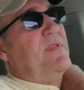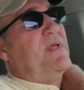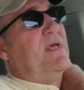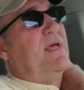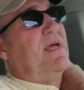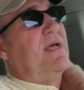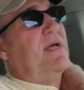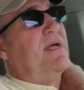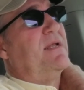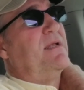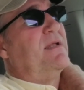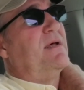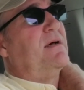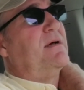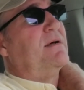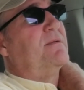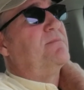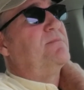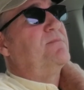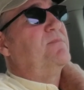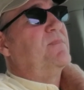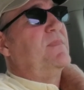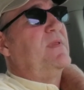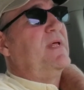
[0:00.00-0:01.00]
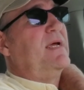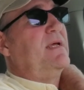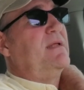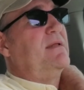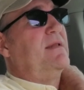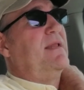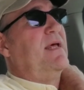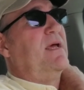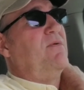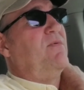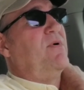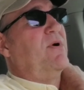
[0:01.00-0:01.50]
and
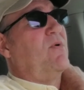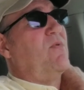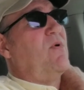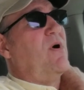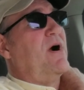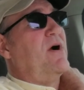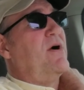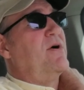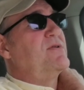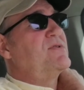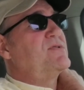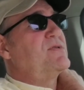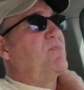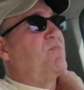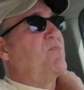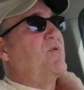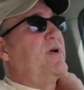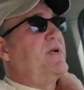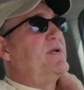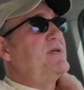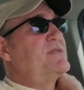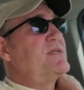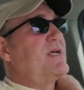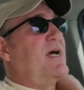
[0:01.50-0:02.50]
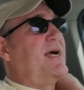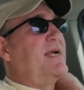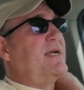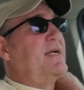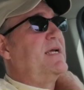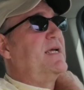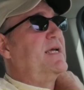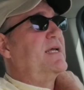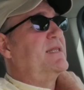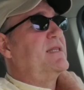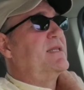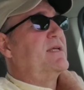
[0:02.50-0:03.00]
they required some redesign to
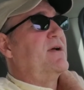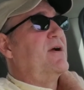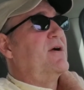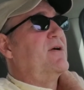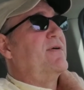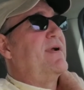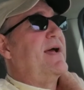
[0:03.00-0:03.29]
get there.